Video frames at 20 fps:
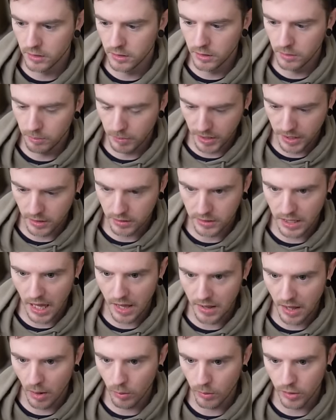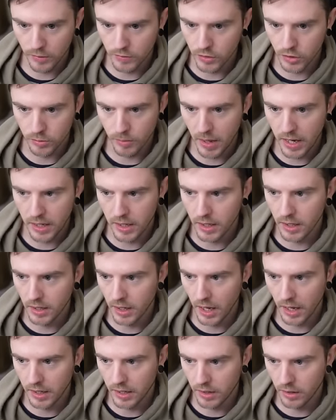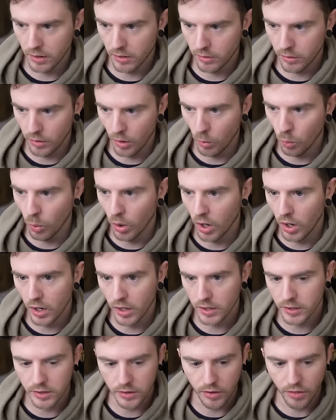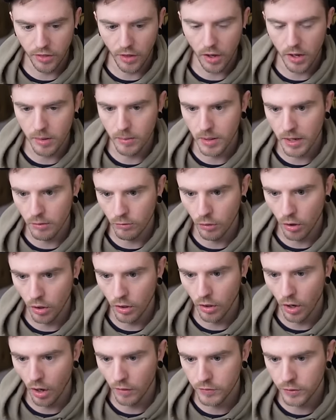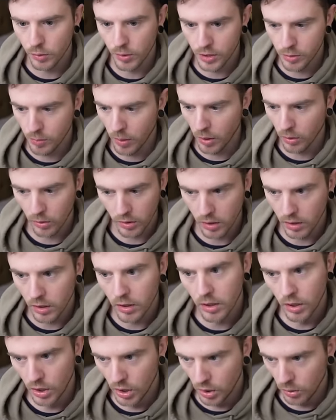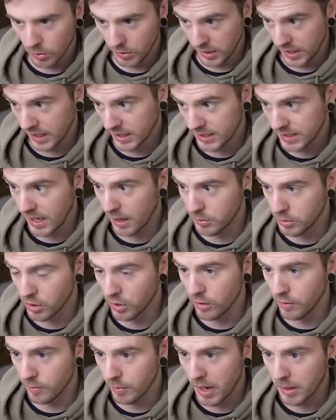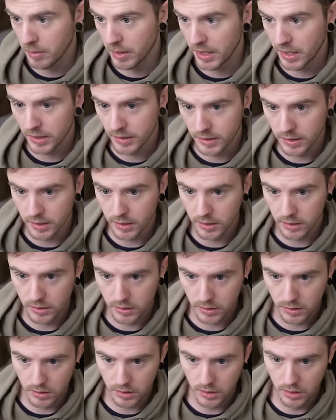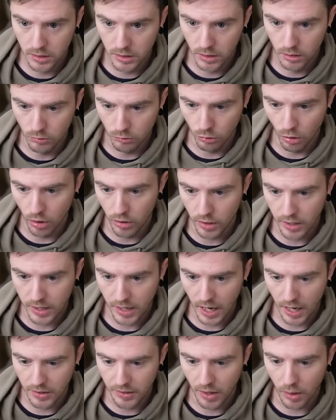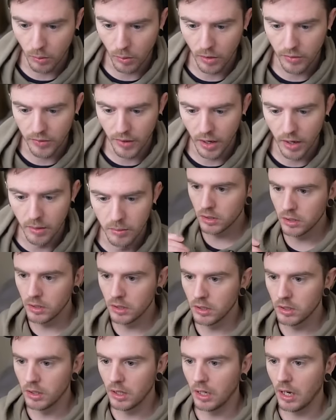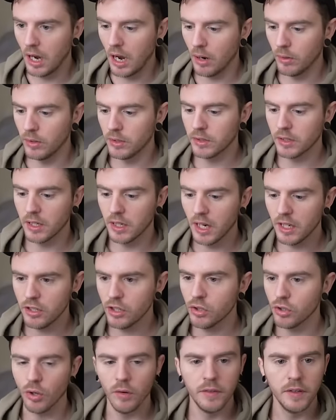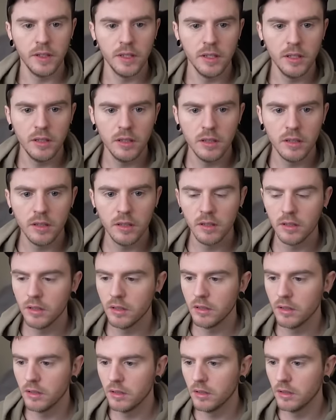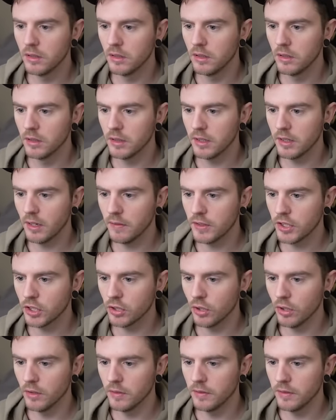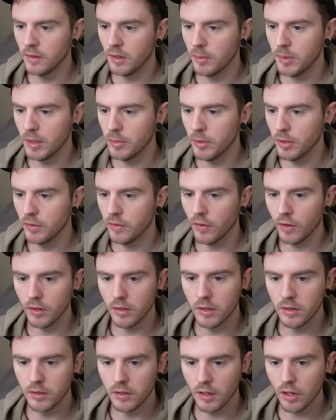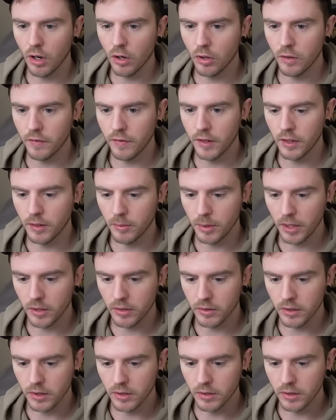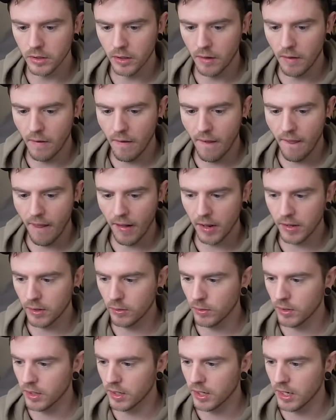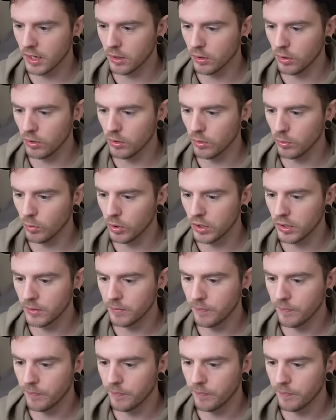Because that would have just made it like the worst 30-minute run of Twitch poker, with the exception of maybe Eastie's run that he had that one time. Can I shove here? Just have a shove? I'm in the mood for it. I've got a good feeling about this hand. I think we're going to get called and win.